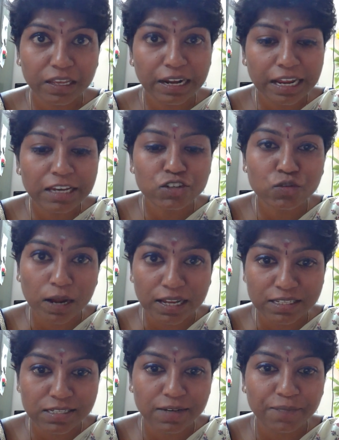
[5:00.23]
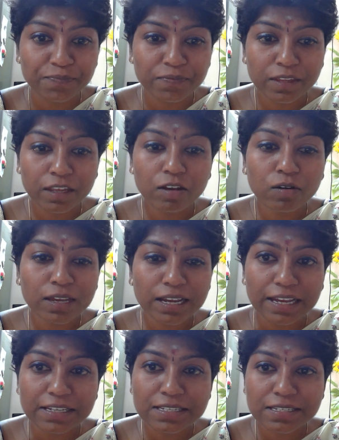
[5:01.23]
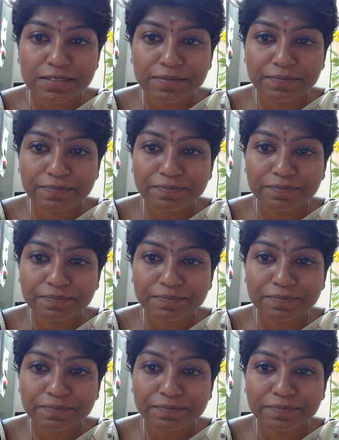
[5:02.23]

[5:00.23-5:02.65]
right, to answer. Okay, guys.